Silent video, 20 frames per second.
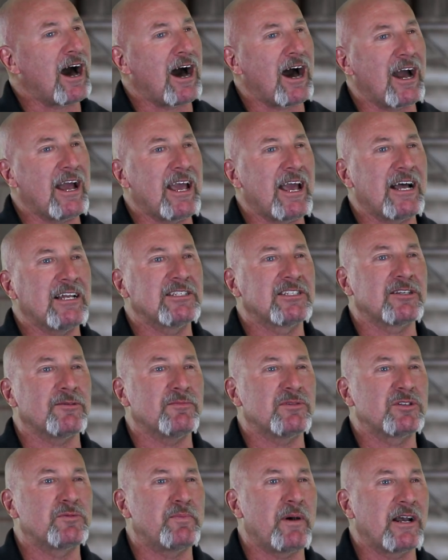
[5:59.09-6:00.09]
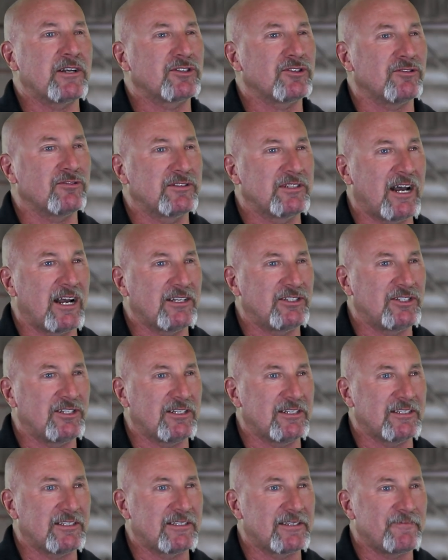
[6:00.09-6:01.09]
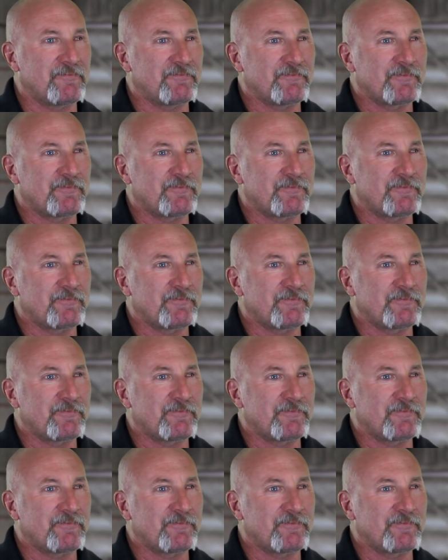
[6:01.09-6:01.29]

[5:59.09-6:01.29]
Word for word: I had some special touches.